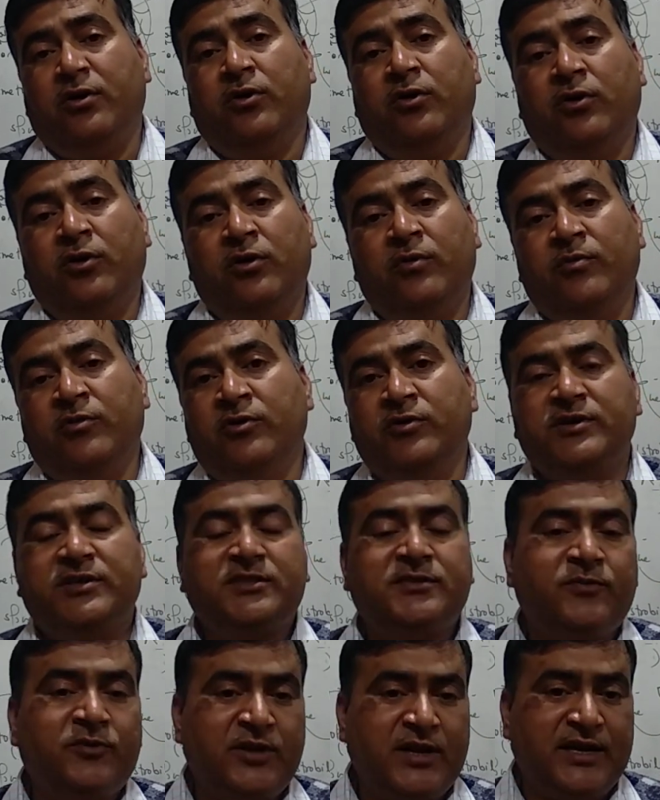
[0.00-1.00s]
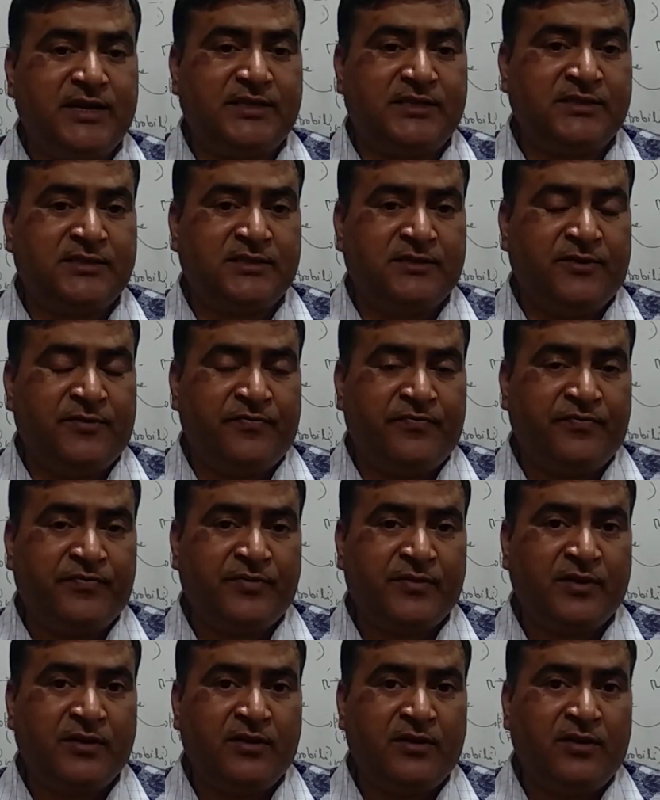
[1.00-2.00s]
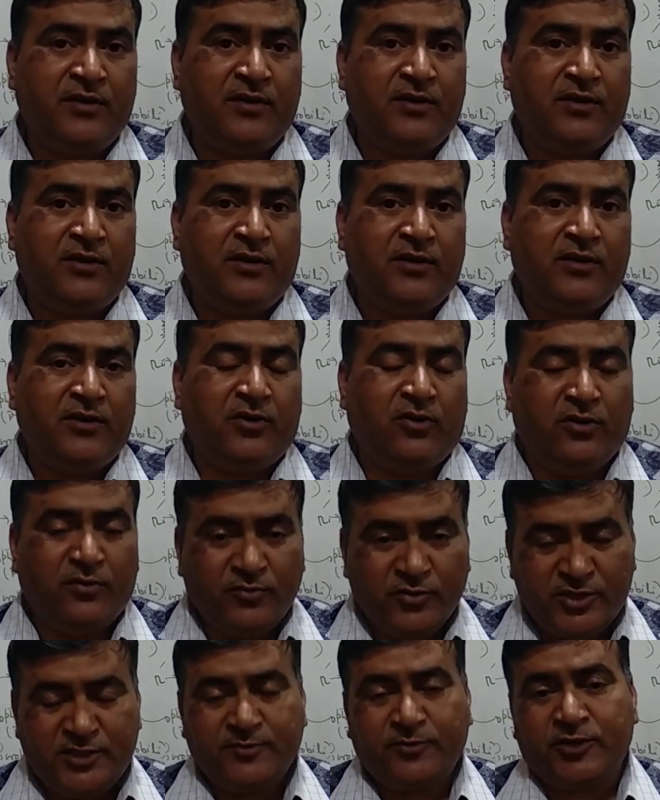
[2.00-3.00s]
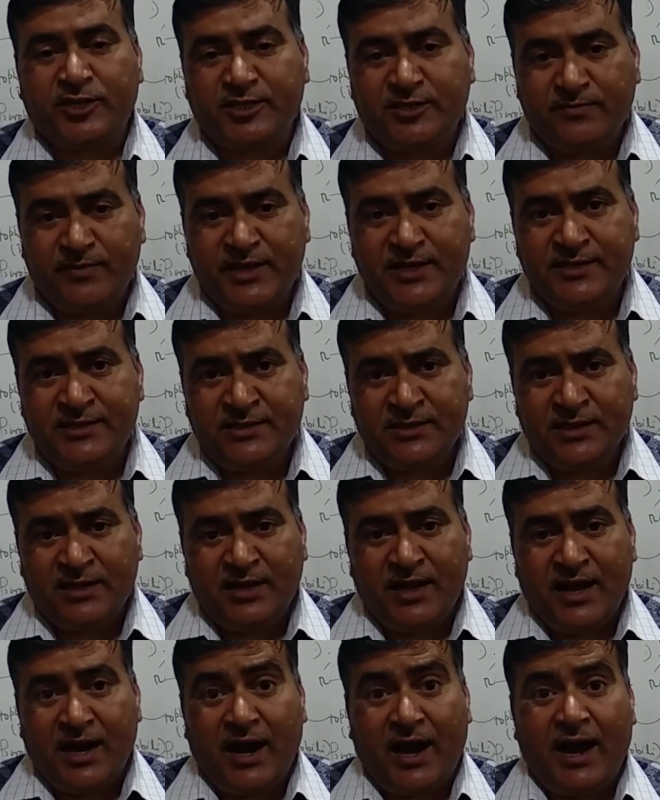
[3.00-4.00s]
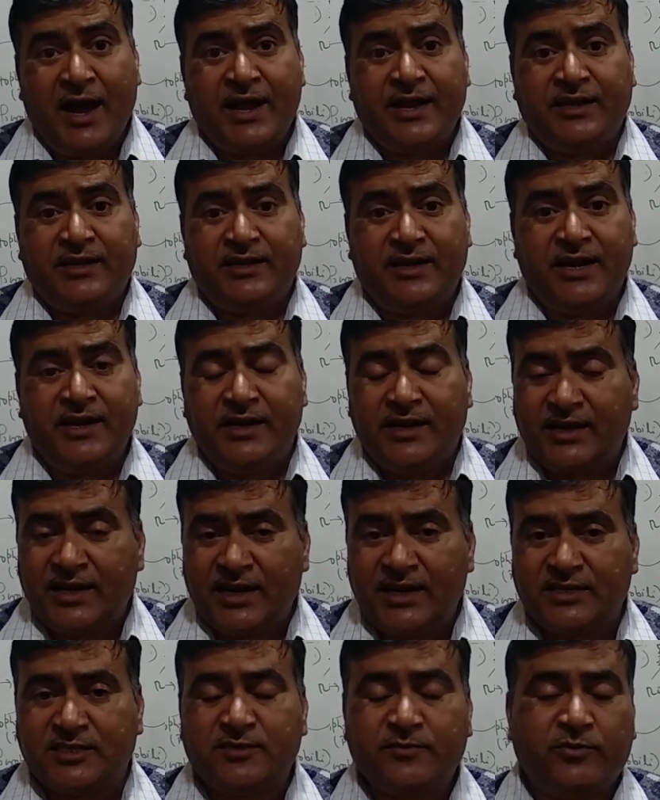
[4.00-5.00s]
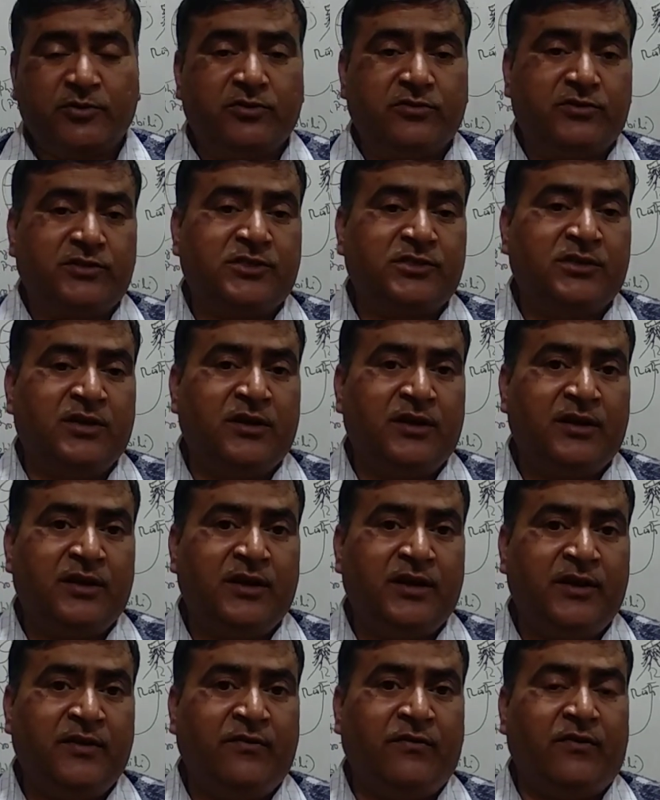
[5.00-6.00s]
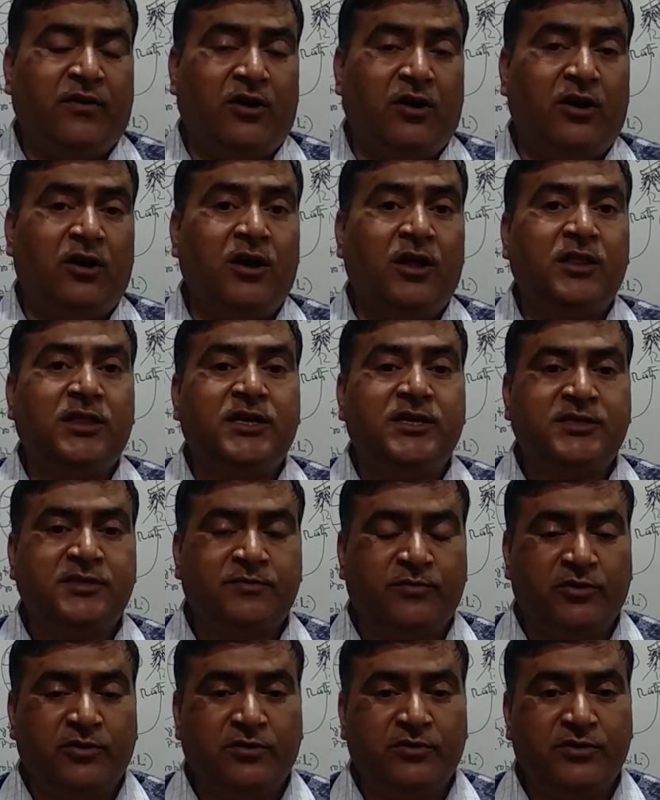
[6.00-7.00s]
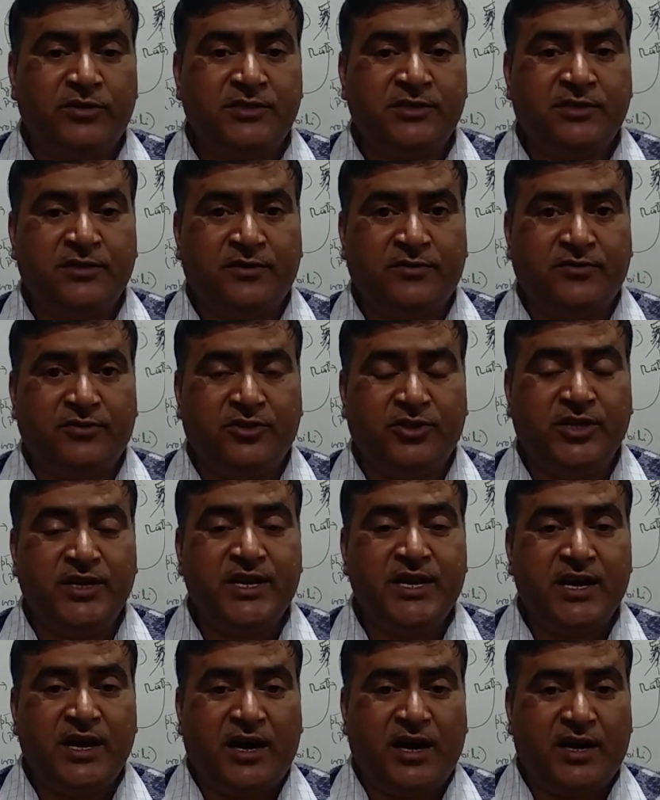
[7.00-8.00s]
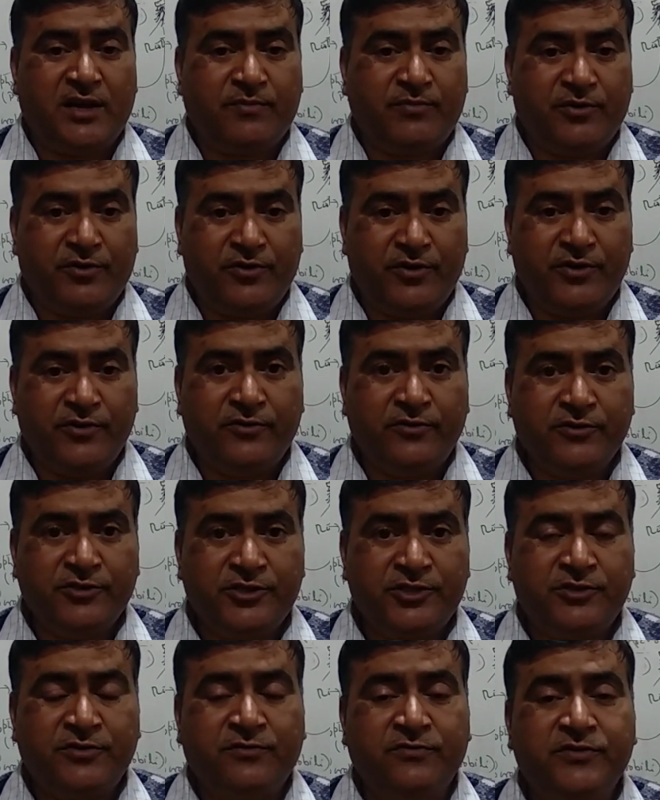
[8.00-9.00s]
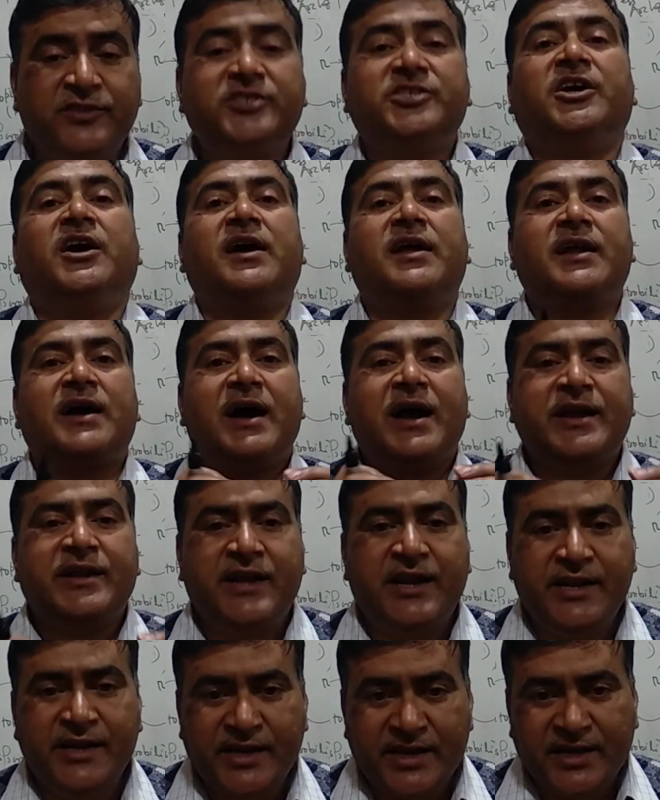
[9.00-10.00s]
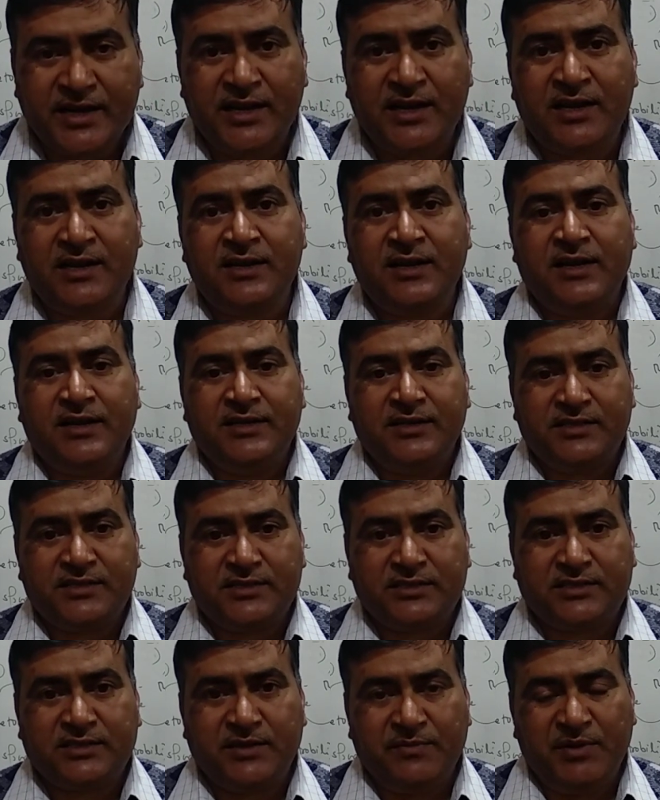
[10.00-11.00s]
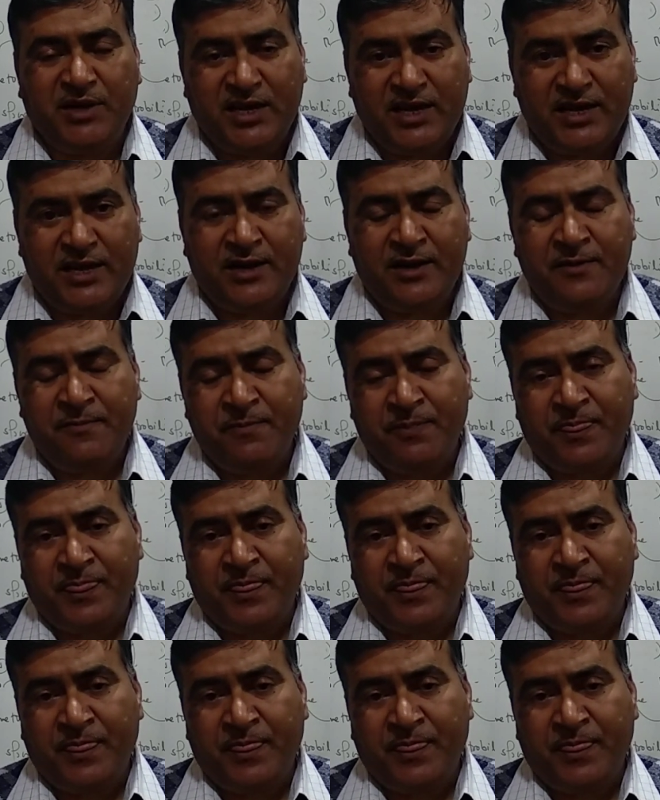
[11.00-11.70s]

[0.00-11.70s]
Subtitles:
homospores. Homospores means identical spores. If all the spores they are produced which are identical, similar,